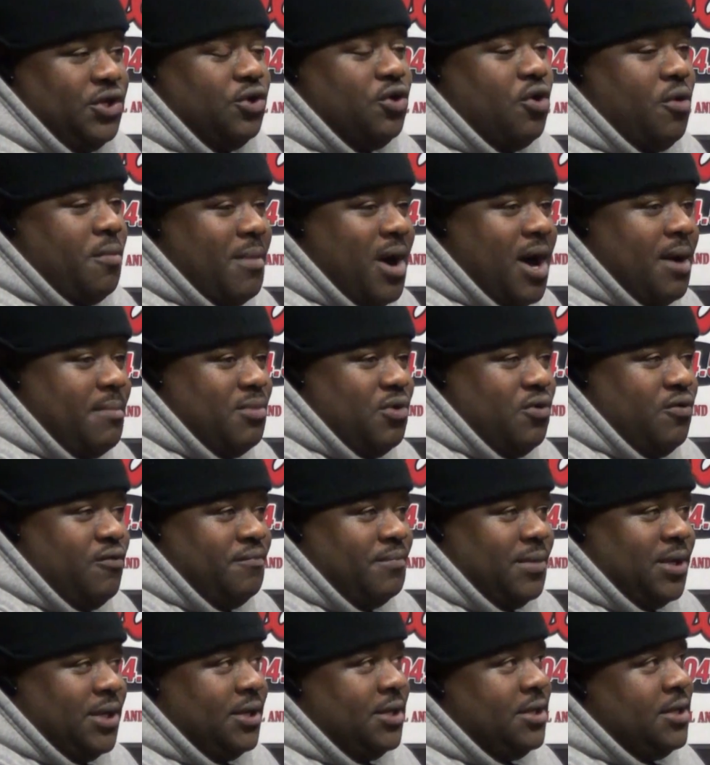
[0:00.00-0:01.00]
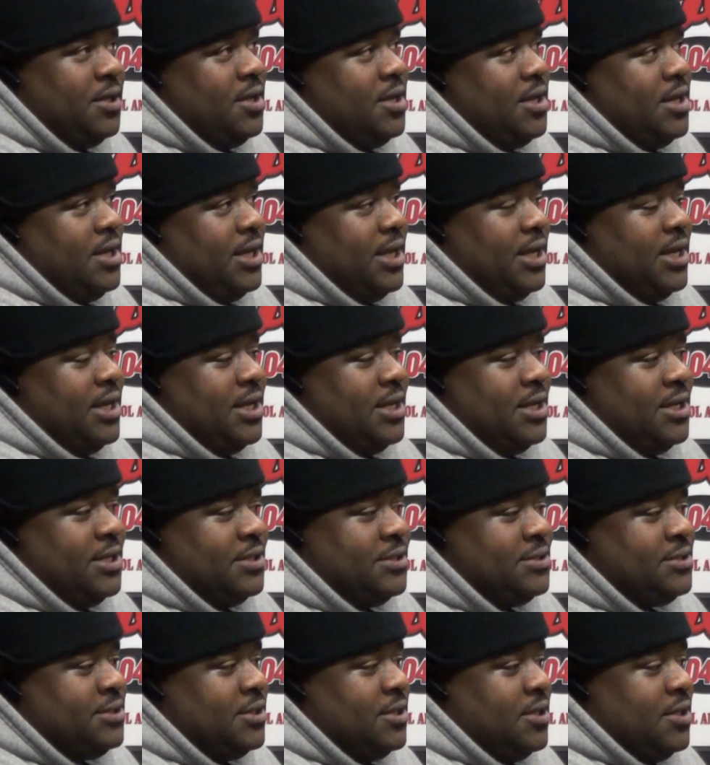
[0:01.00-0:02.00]
you know, my movement,
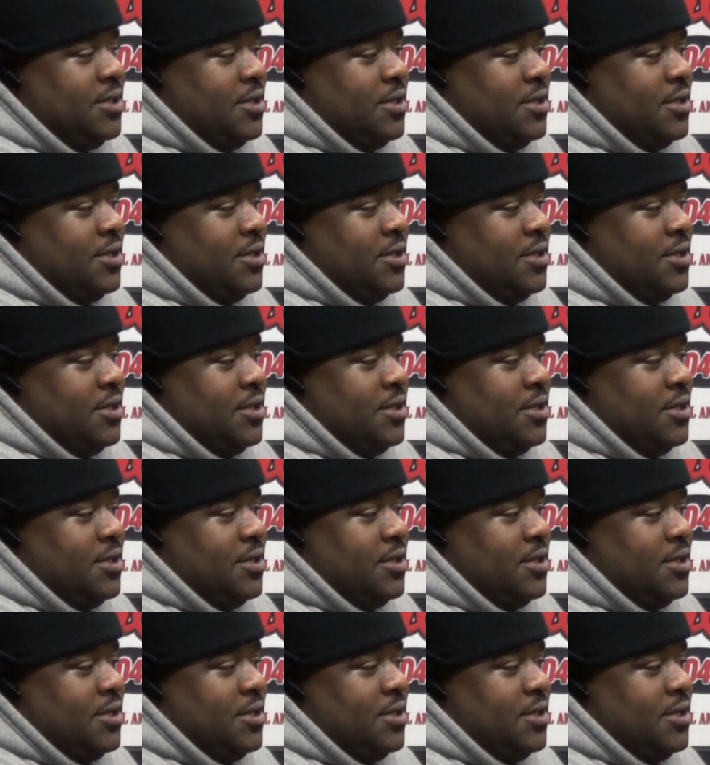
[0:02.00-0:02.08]
is